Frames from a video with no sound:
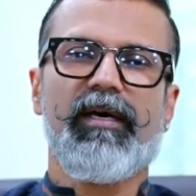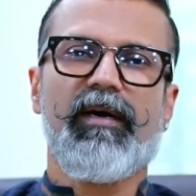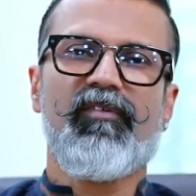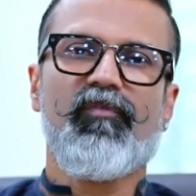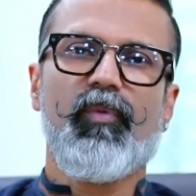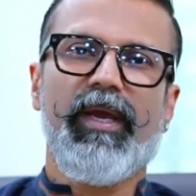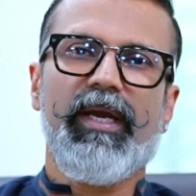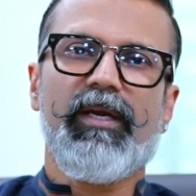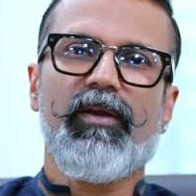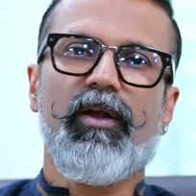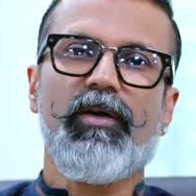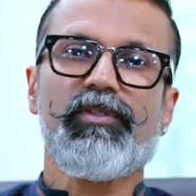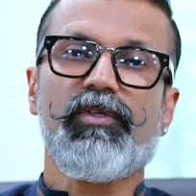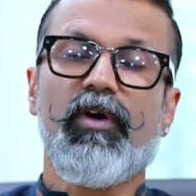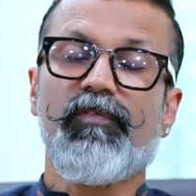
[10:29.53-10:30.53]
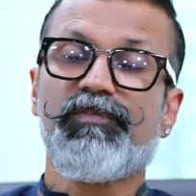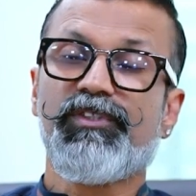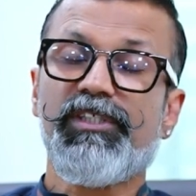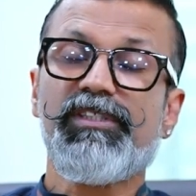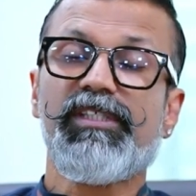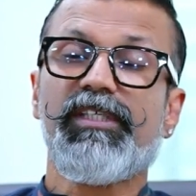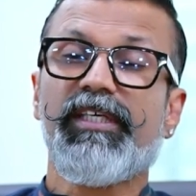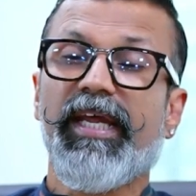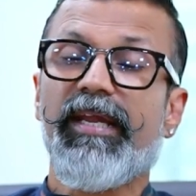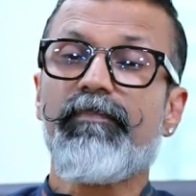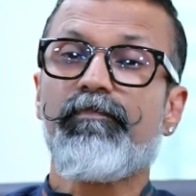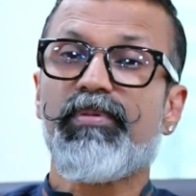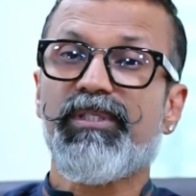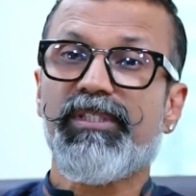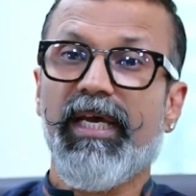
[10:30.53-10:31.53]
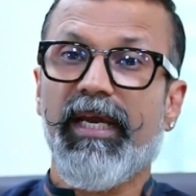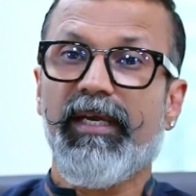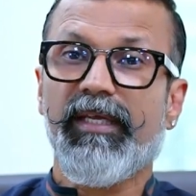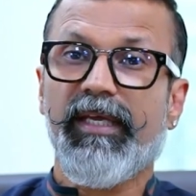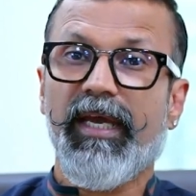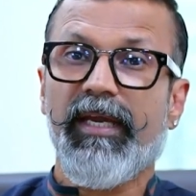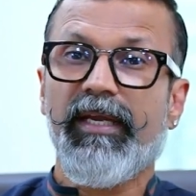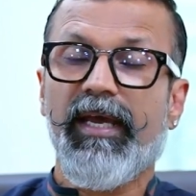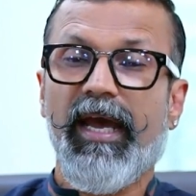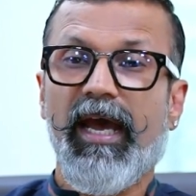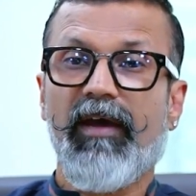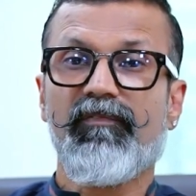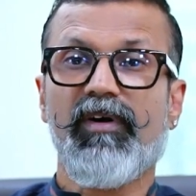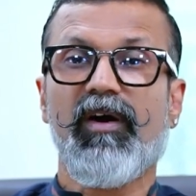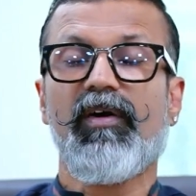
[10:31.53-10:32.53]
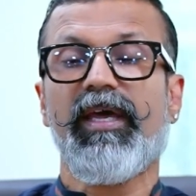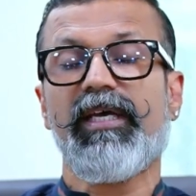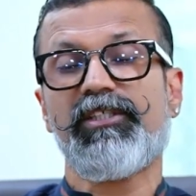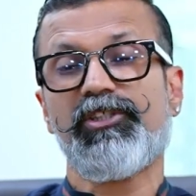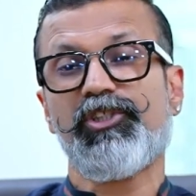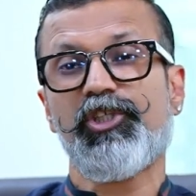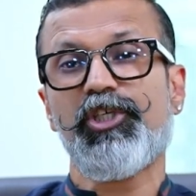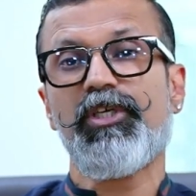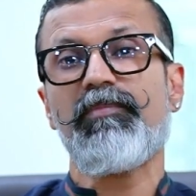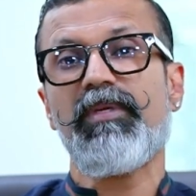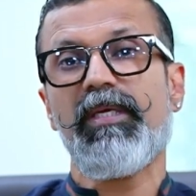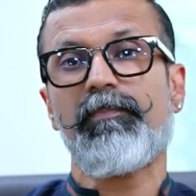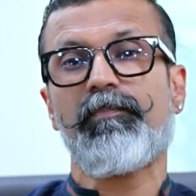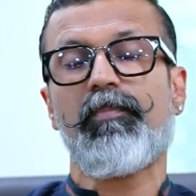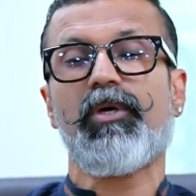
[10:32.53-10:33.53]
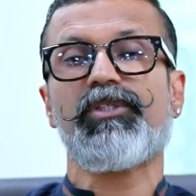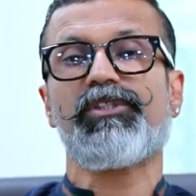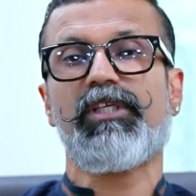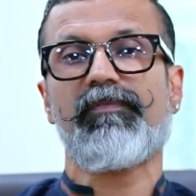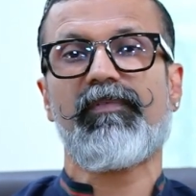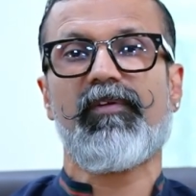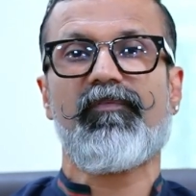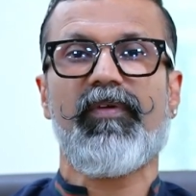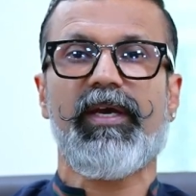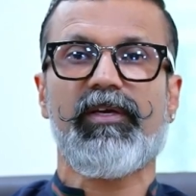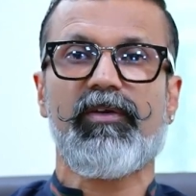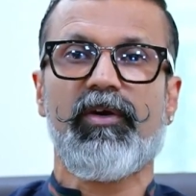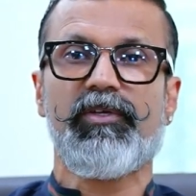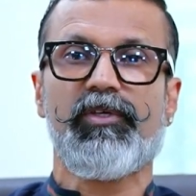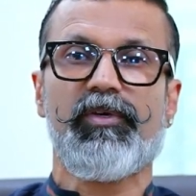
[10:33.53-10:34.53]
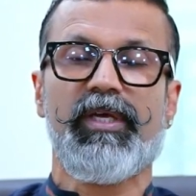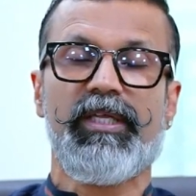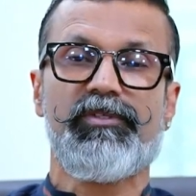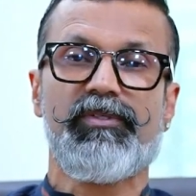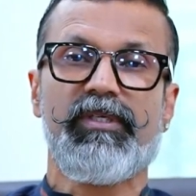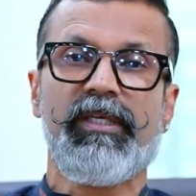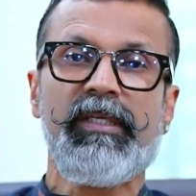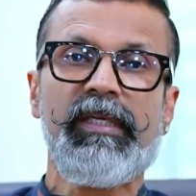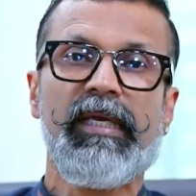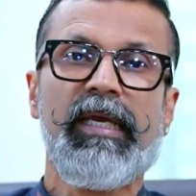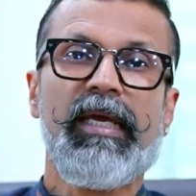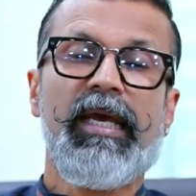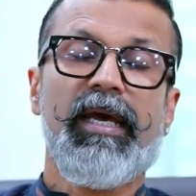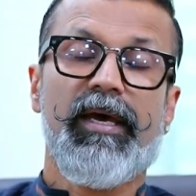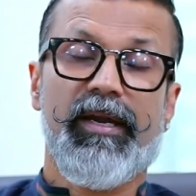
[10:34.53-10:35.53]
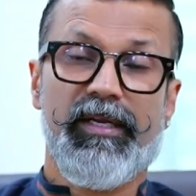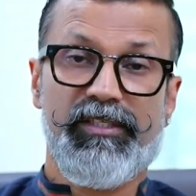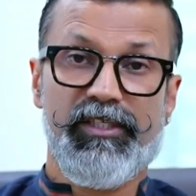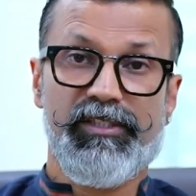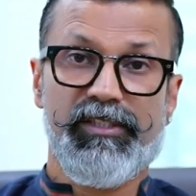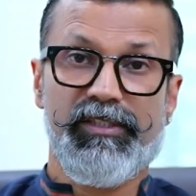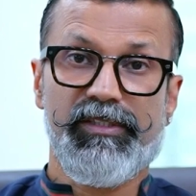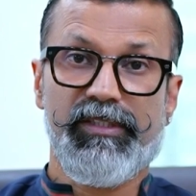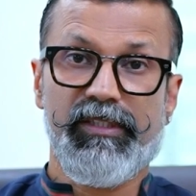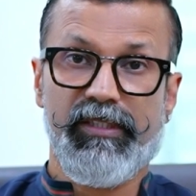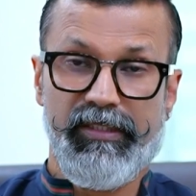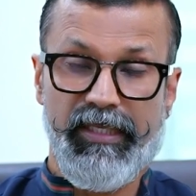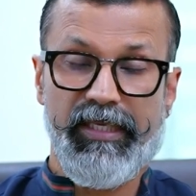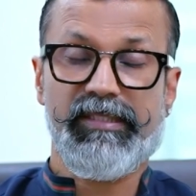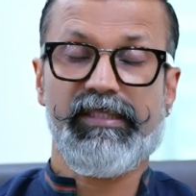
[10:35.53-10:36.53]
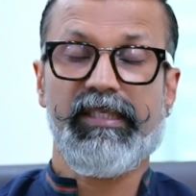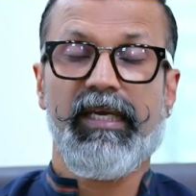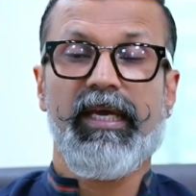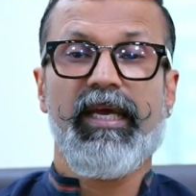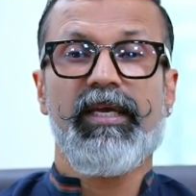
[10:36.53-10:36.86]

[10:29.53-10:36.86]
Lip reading: a weight loss of just 10% can have an extremely positive effect on your insulin resistance. Yes.